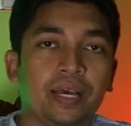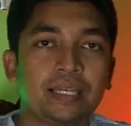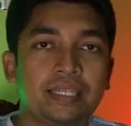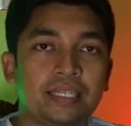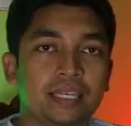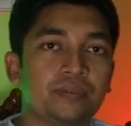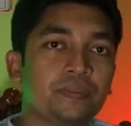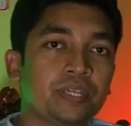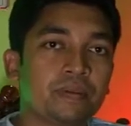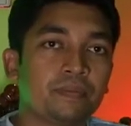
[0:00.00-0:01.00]
Hi, this is
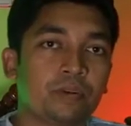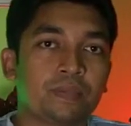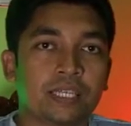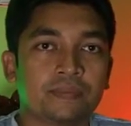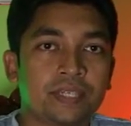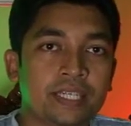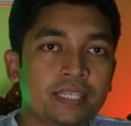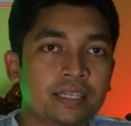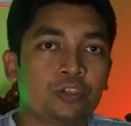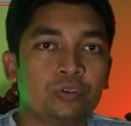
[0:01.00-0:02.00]
Shazim from Shazim
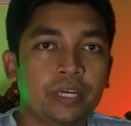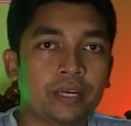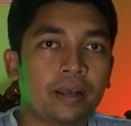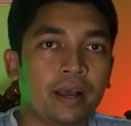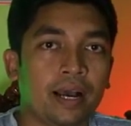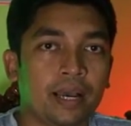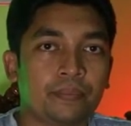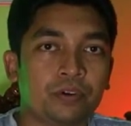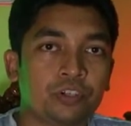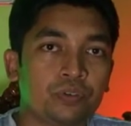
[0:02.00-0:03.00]
Tricks. Today I
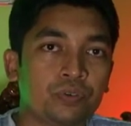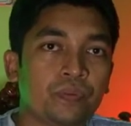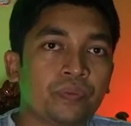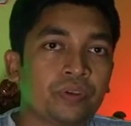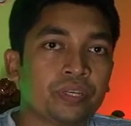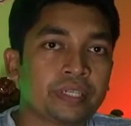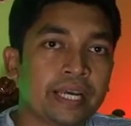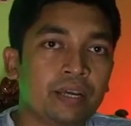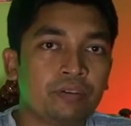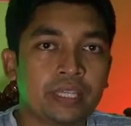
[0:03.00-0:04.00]
am going to
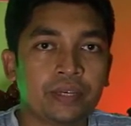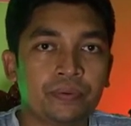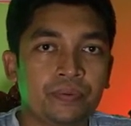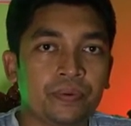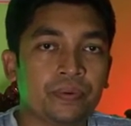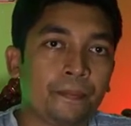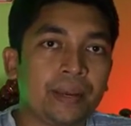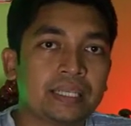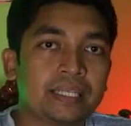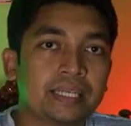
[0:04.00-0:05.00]
share with you
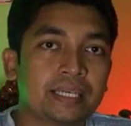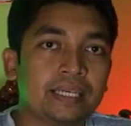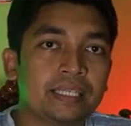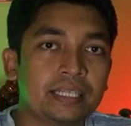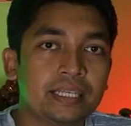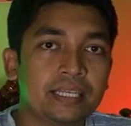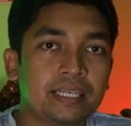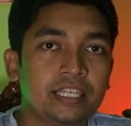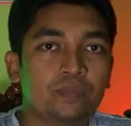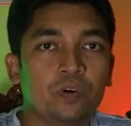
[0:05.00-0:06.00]
magic
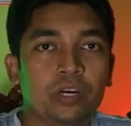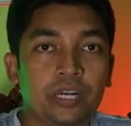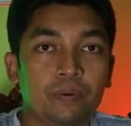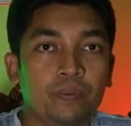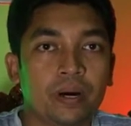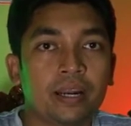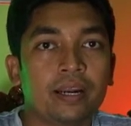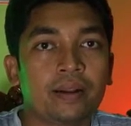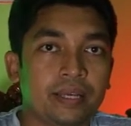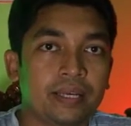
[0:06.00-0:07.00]
skin spot
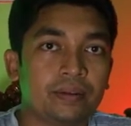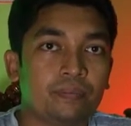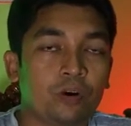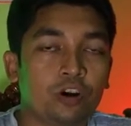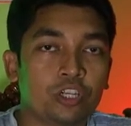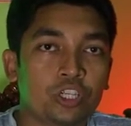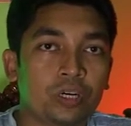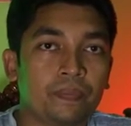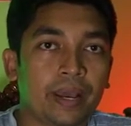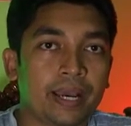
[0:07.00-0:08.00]
remover in
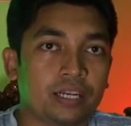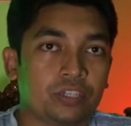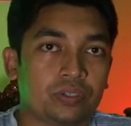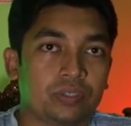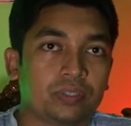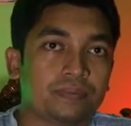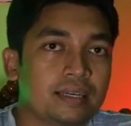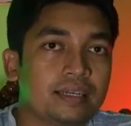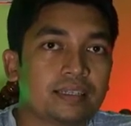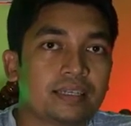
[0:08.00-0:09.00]
Photoshop actions.
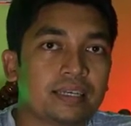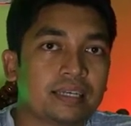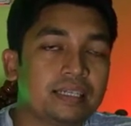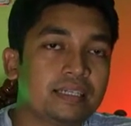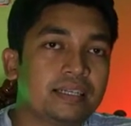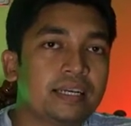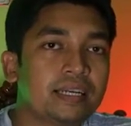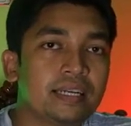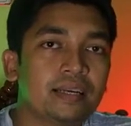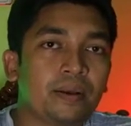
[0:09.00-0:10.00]
Yes, it's
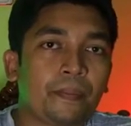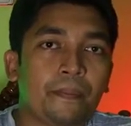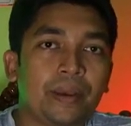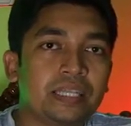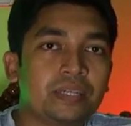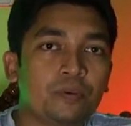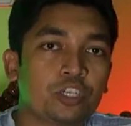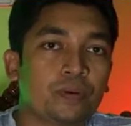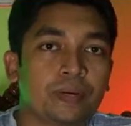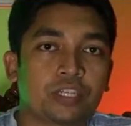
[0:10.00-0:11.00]
really magic
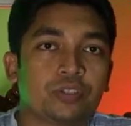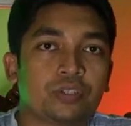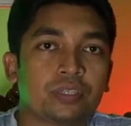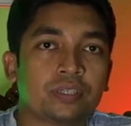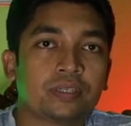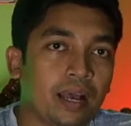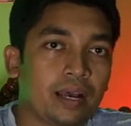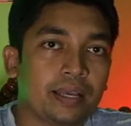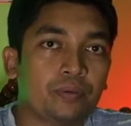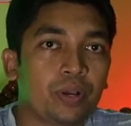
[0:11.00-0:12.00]
Photoshop actions.
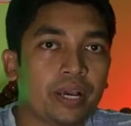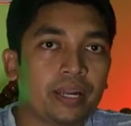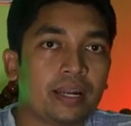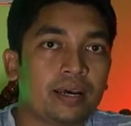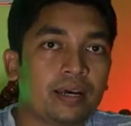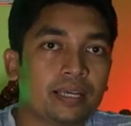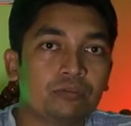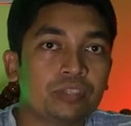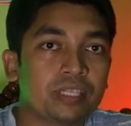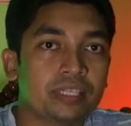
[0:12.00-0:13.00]
You can
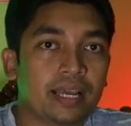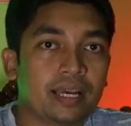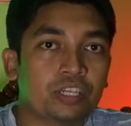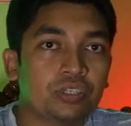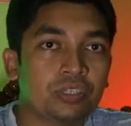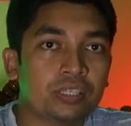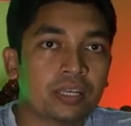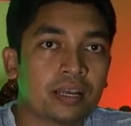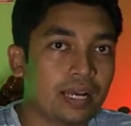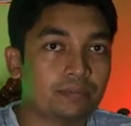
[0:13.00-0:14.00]
use these
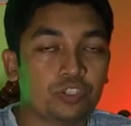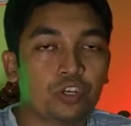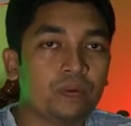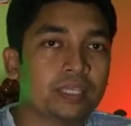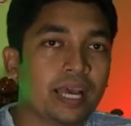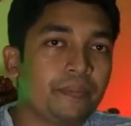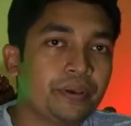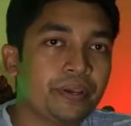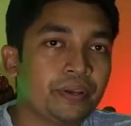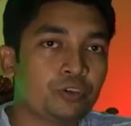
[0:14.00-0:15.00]
actions. I'm so much
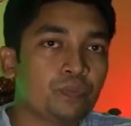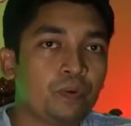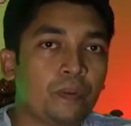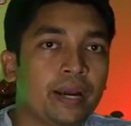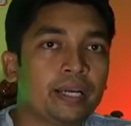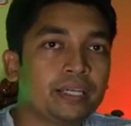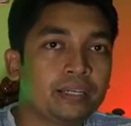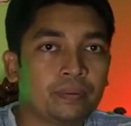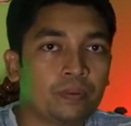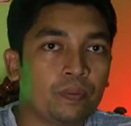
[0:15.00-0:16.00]
happy to provide
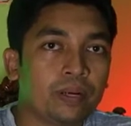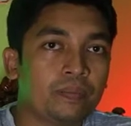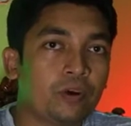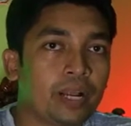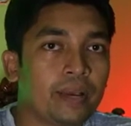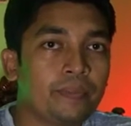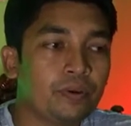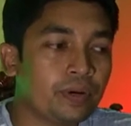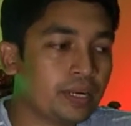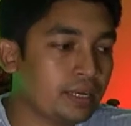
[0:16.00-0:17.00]
for
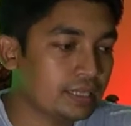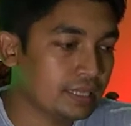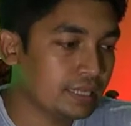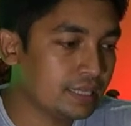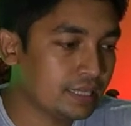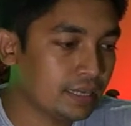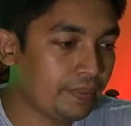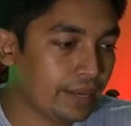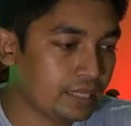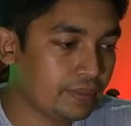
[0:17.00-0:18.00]
everyone these
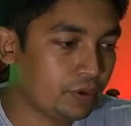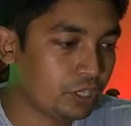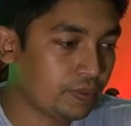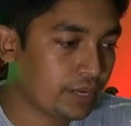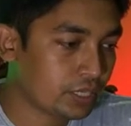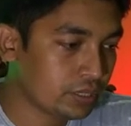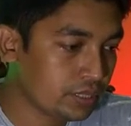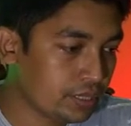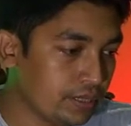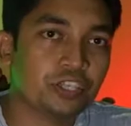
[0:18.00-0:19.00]
magic Photoshop
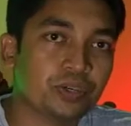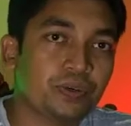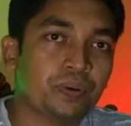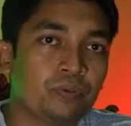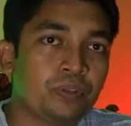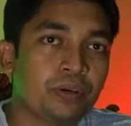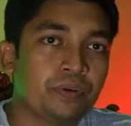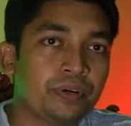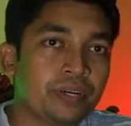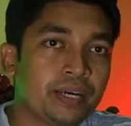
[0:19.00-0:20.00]
actions. So
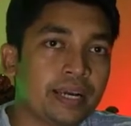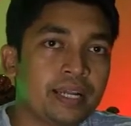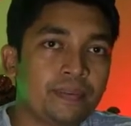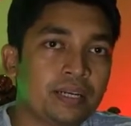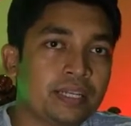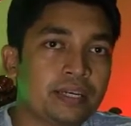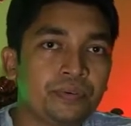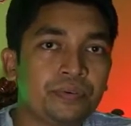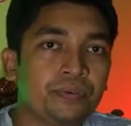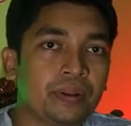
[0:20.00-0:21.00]
without any further
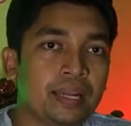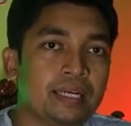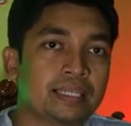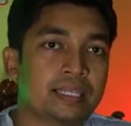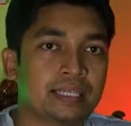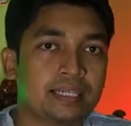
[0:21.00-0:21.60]
ado, let's get